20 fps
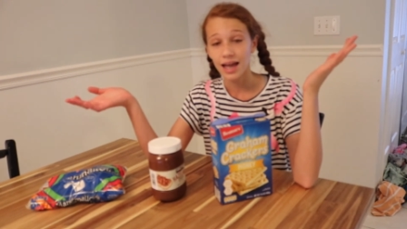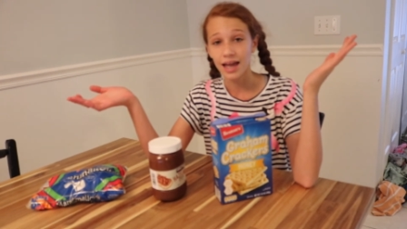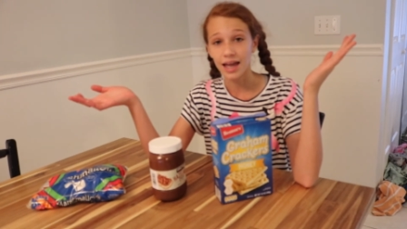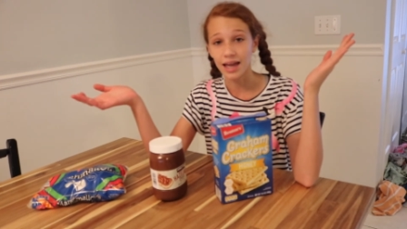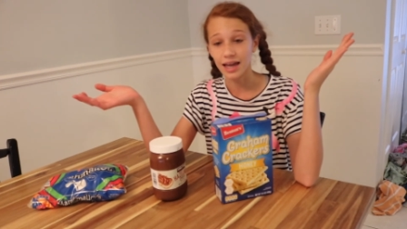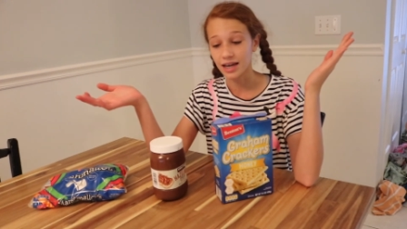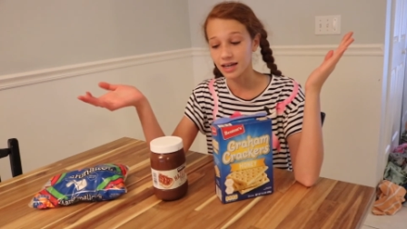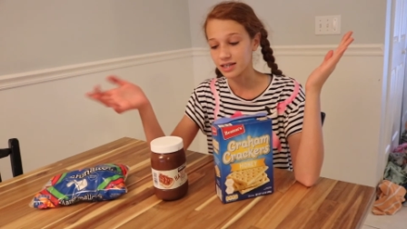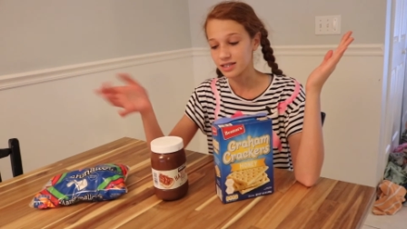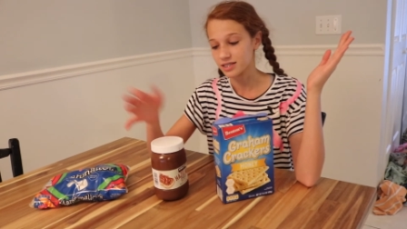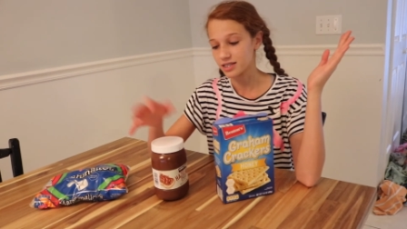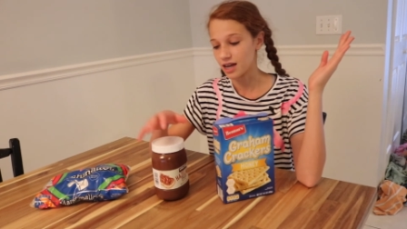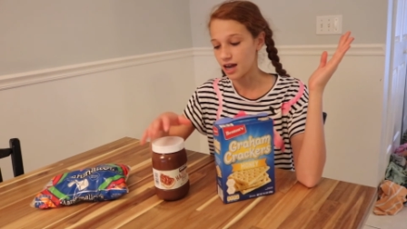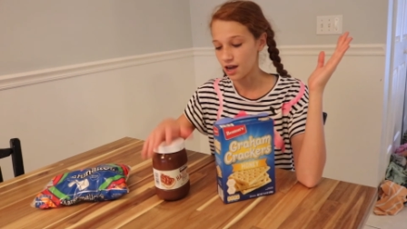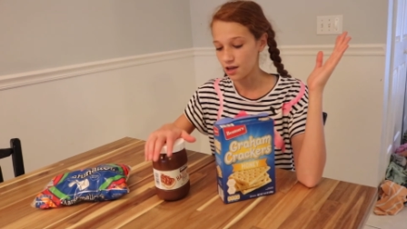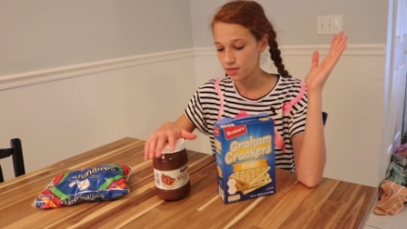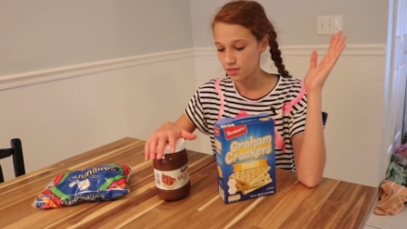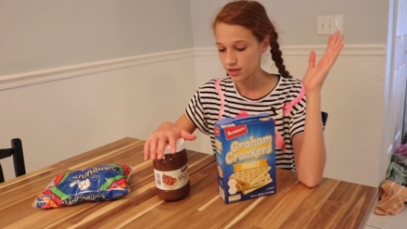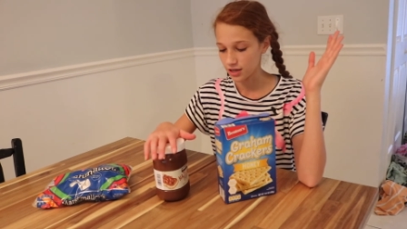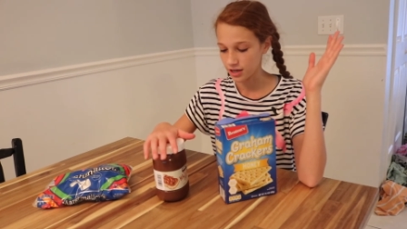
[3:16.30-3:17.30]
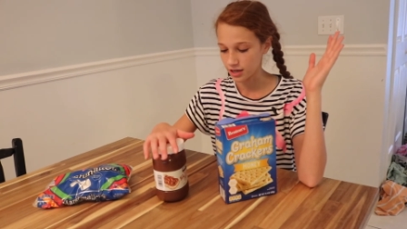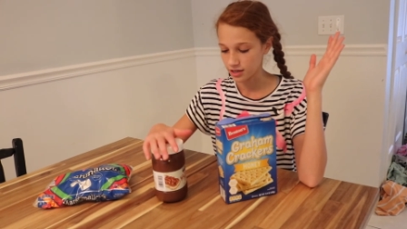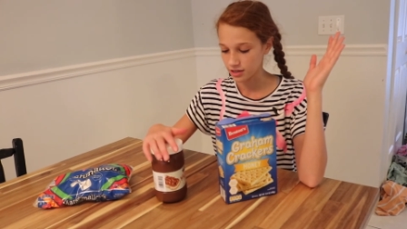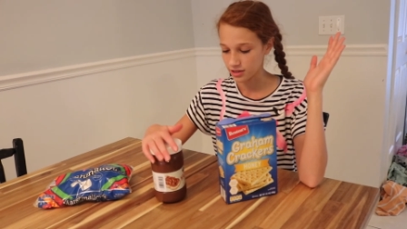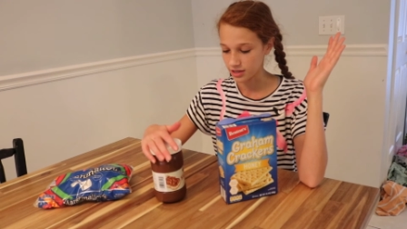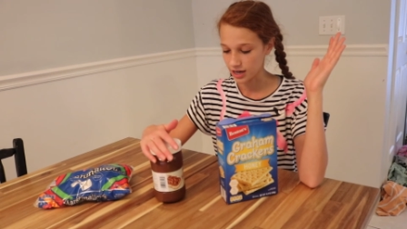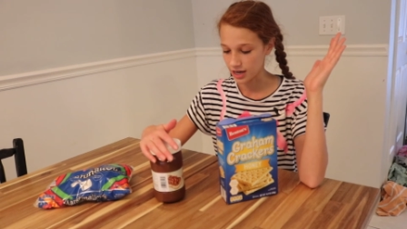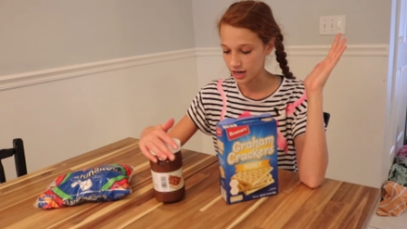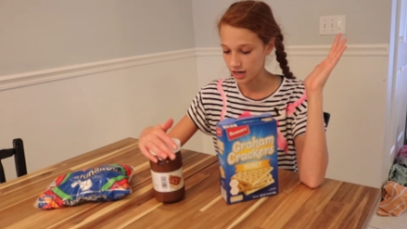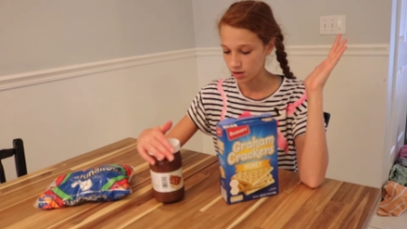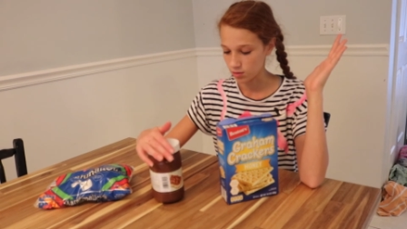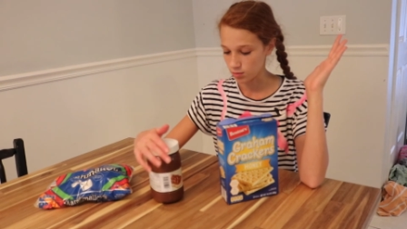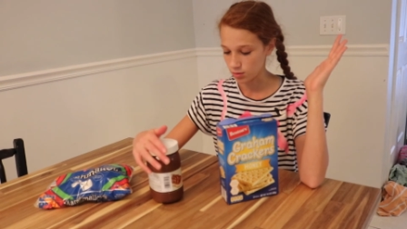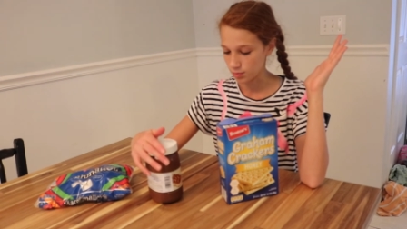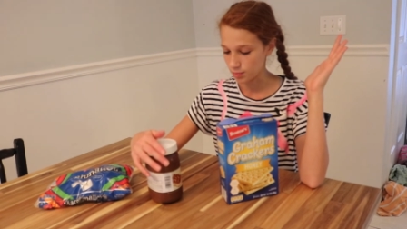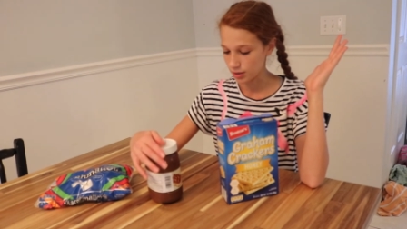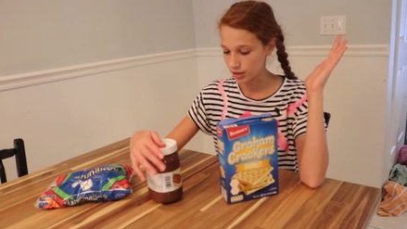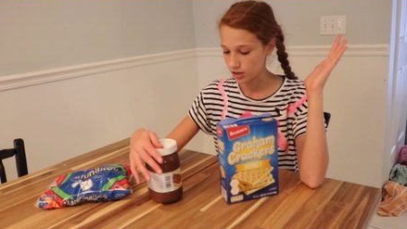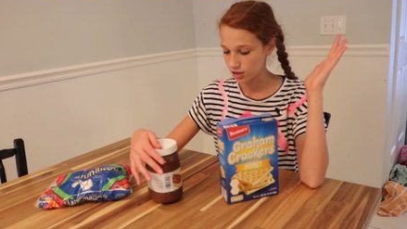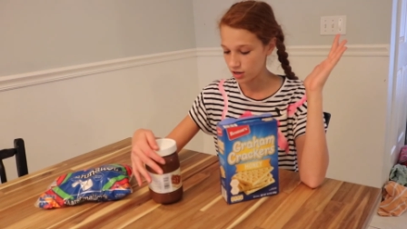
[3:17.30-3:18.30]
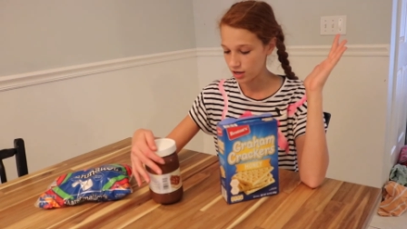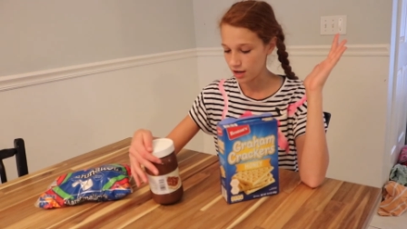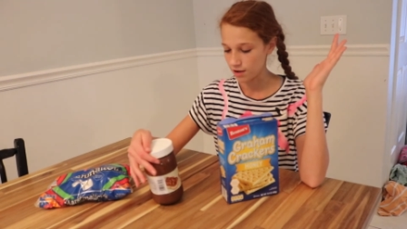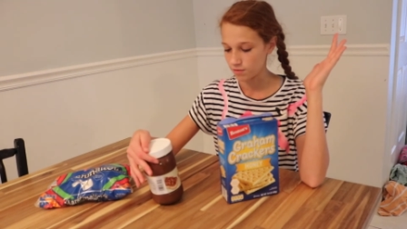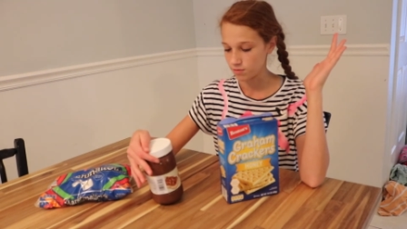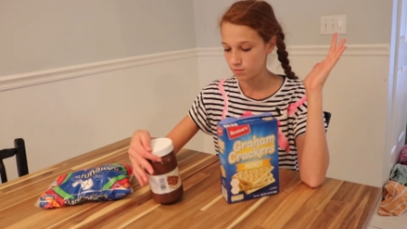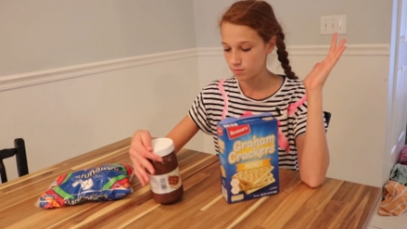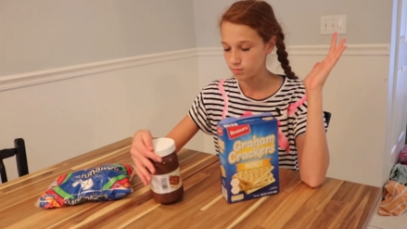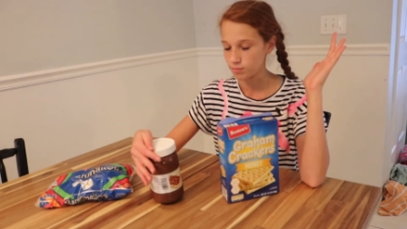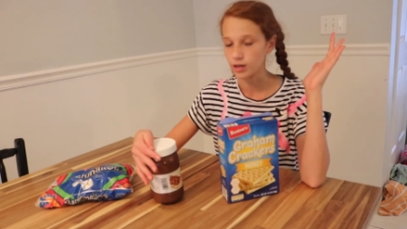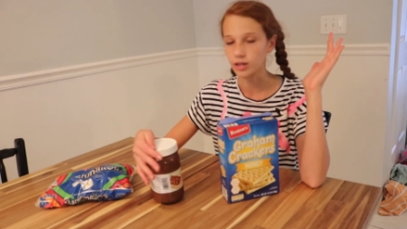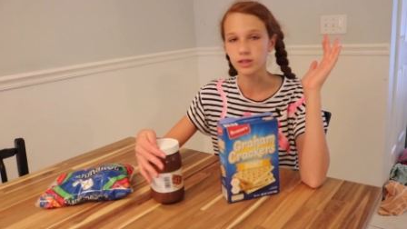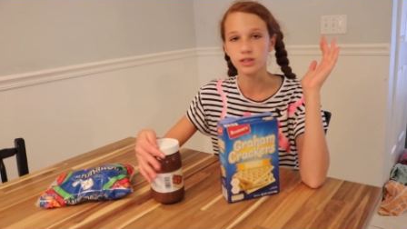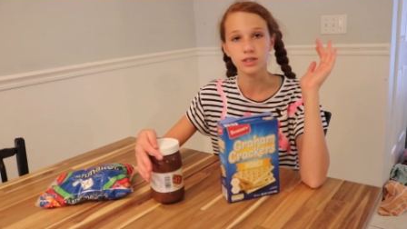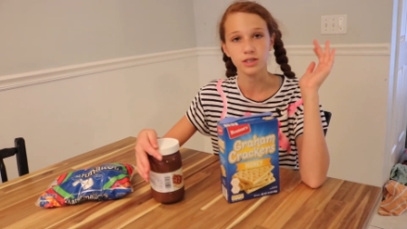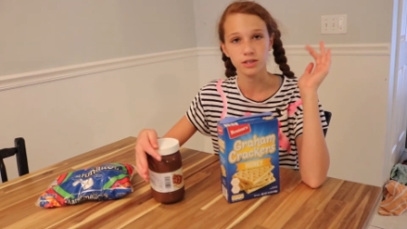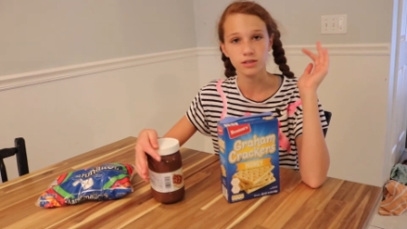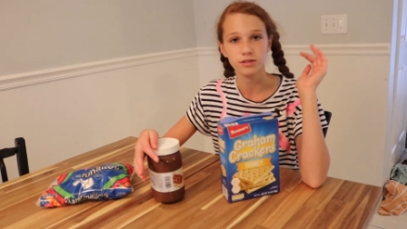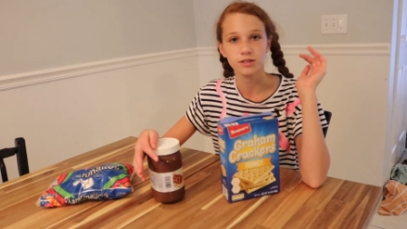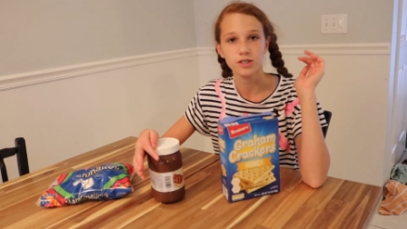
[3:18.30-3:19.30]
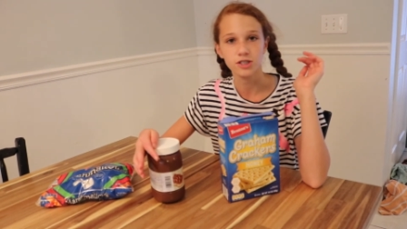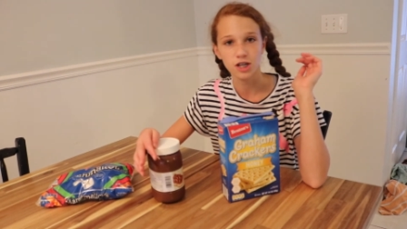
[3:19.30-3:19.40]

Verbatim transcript: and I think that it'd be better to have melted